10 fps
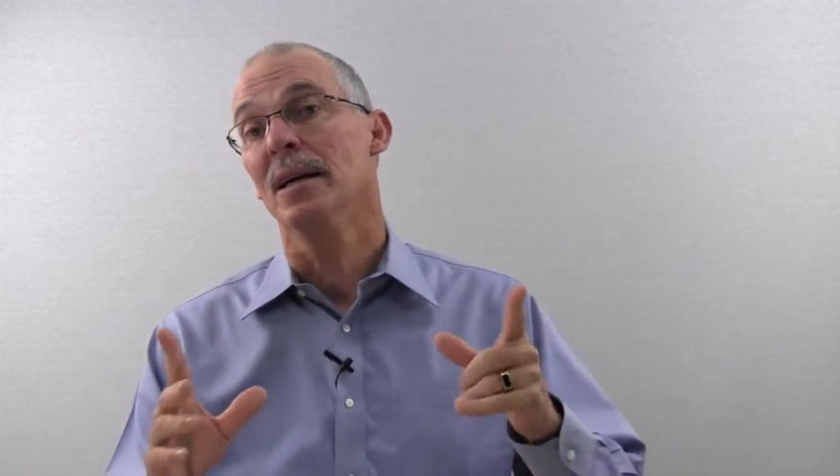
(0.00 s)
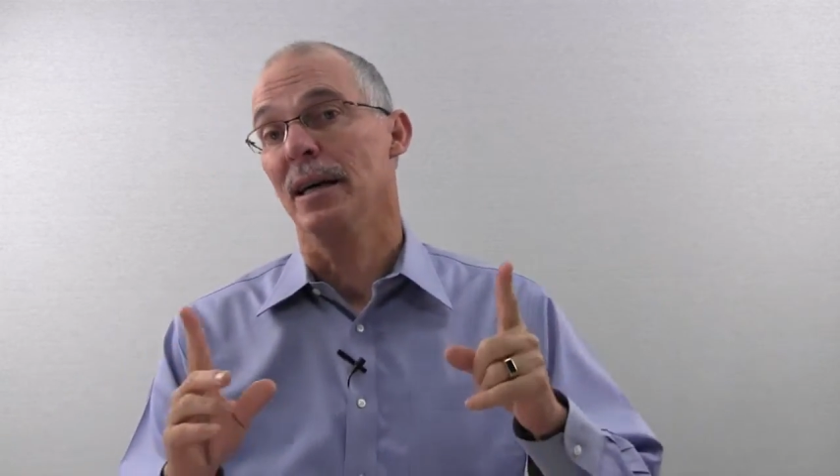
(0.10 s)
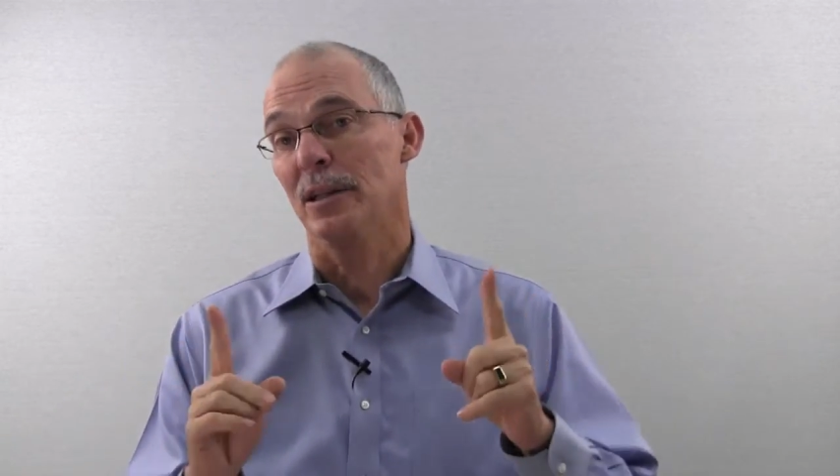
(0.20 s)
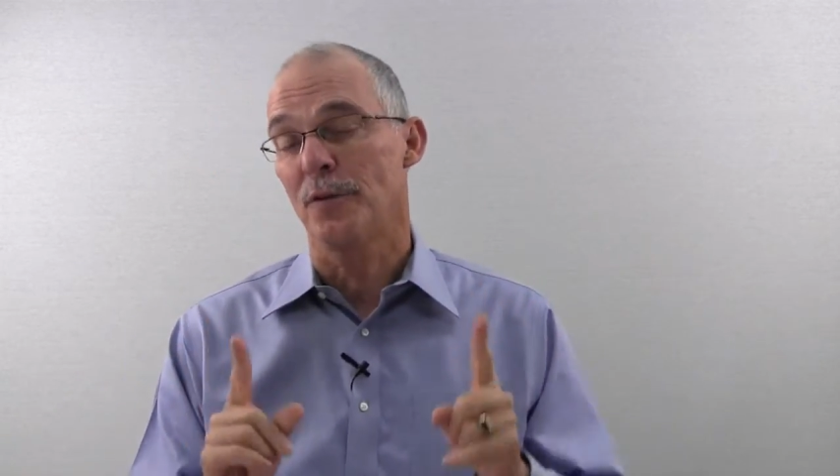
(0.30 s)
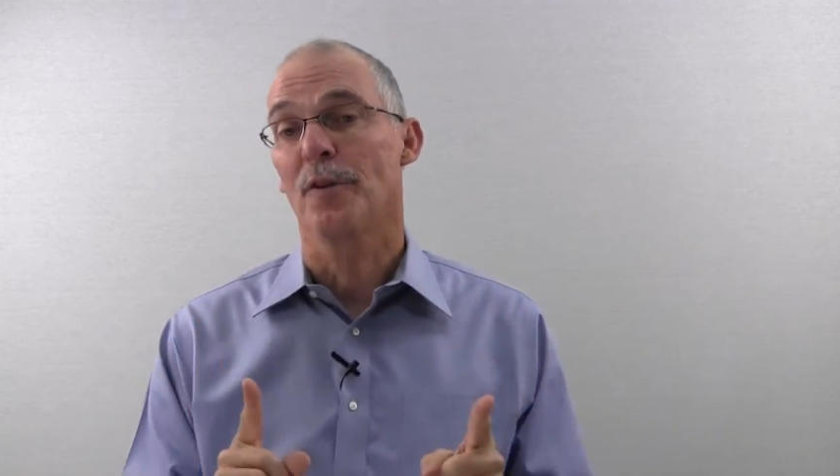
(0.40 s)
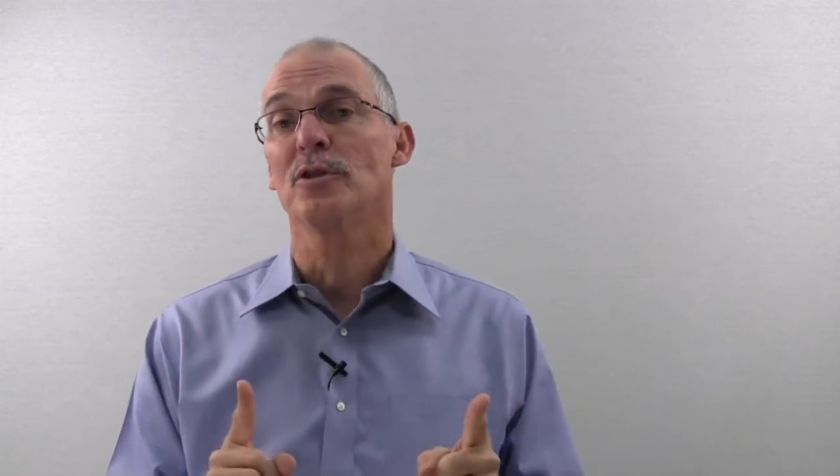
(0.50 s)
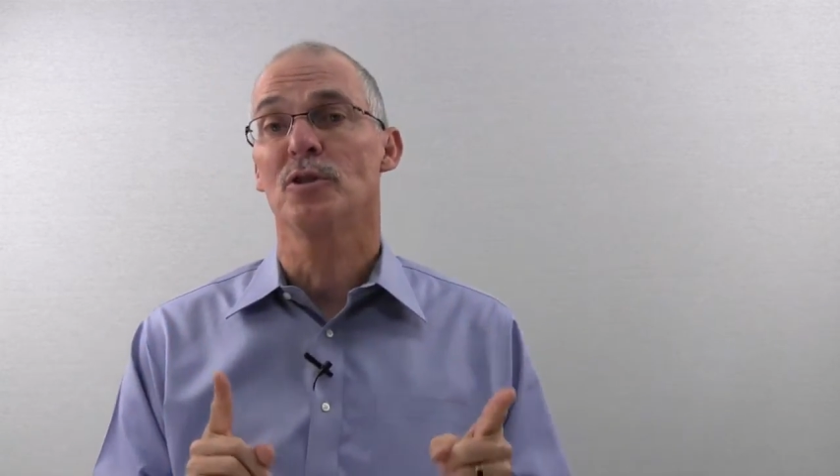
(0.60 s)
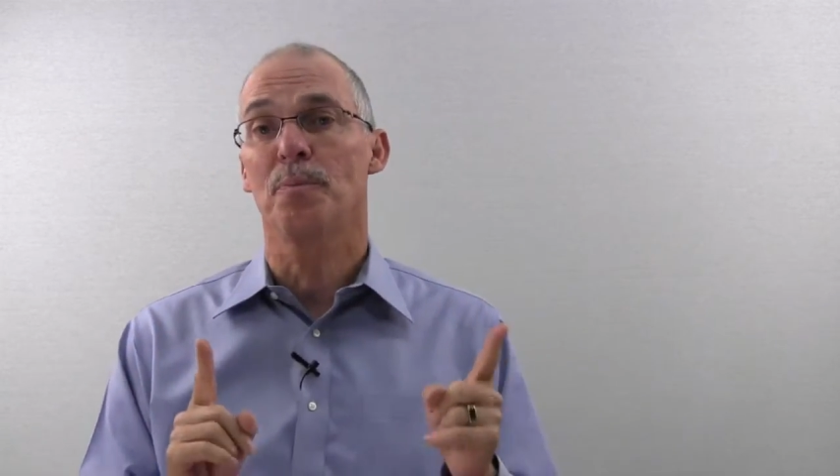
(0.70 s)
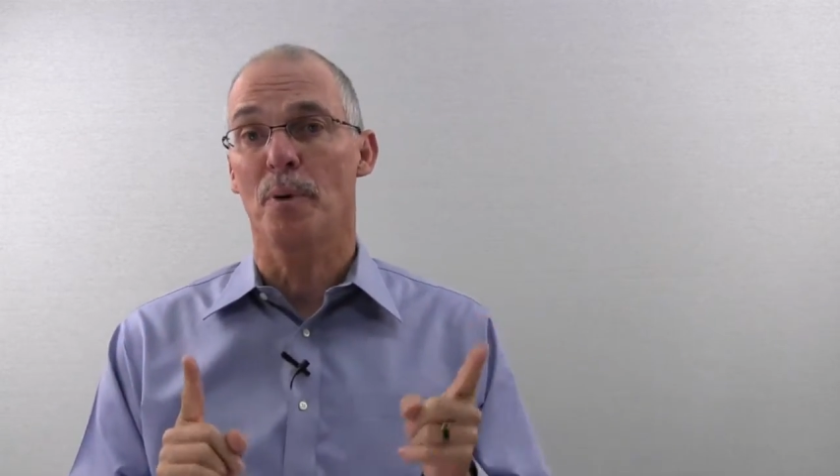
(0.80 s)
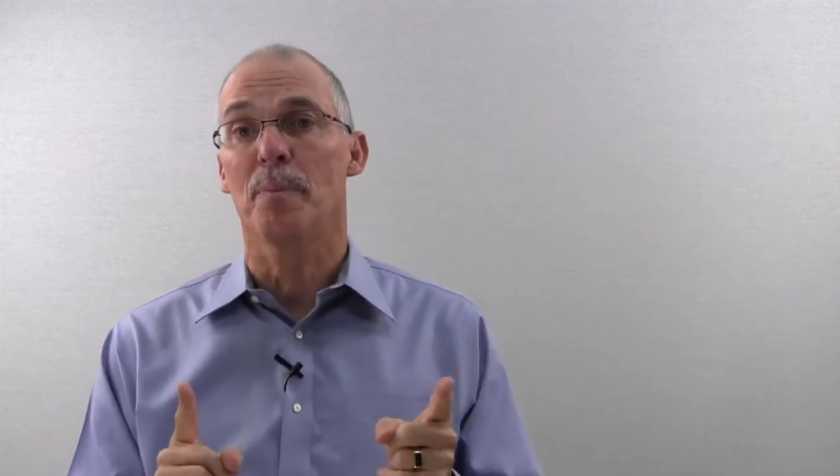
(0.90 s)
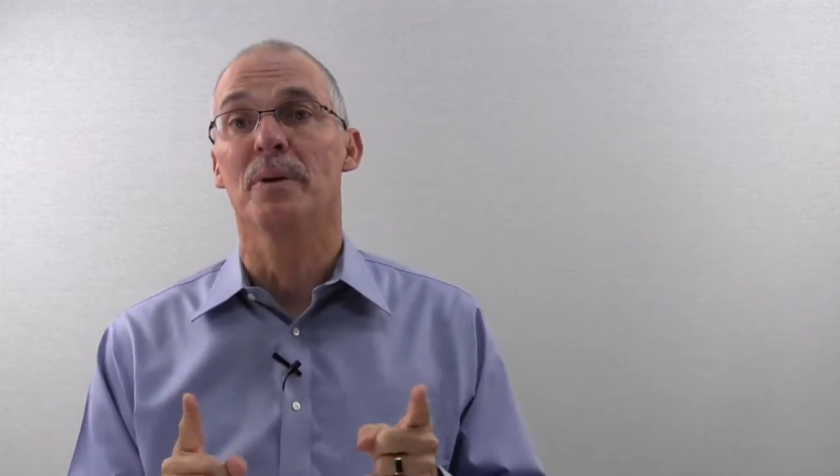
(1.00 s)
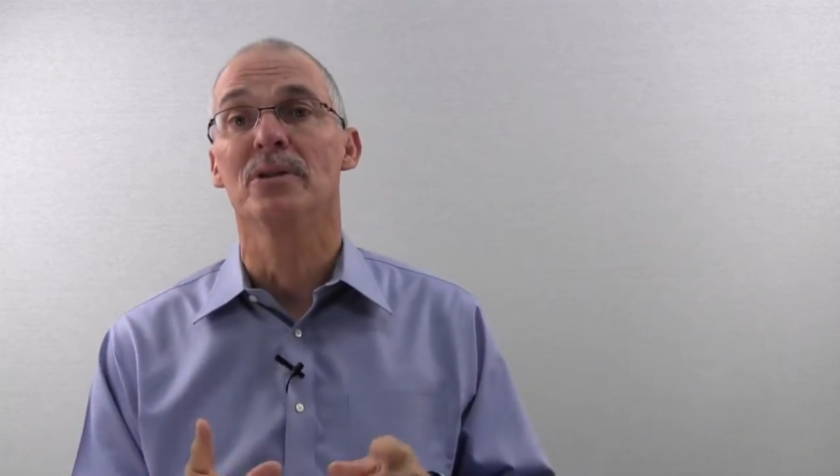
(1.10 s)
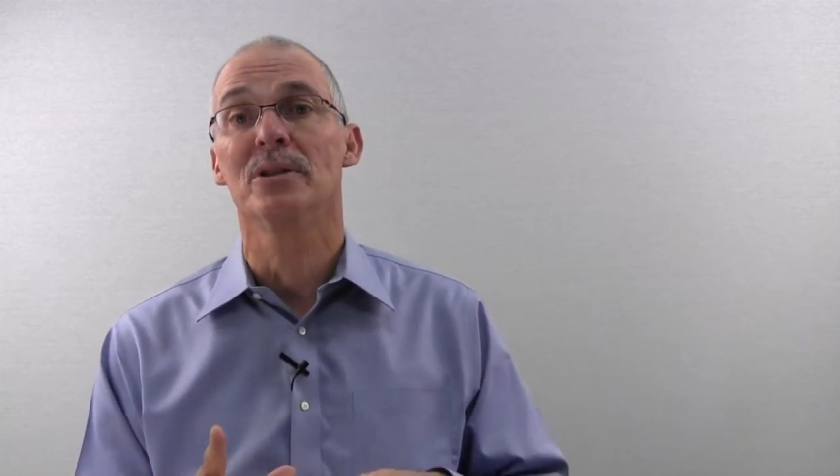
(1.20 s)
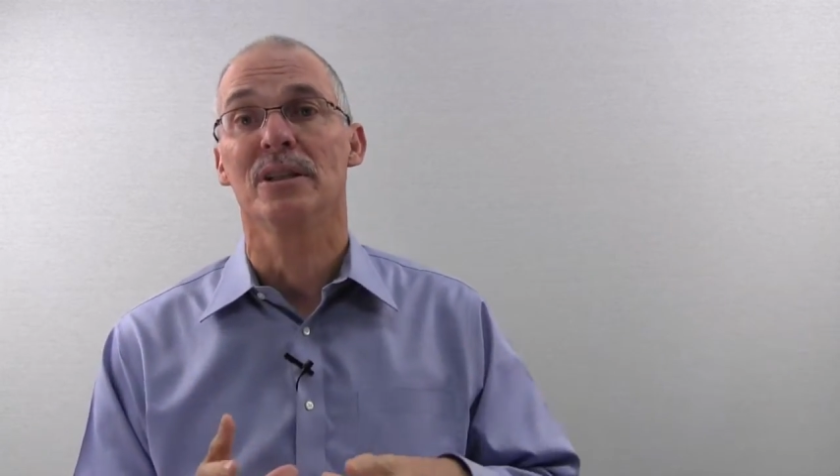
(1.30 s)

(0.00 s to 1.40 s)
Its first purpose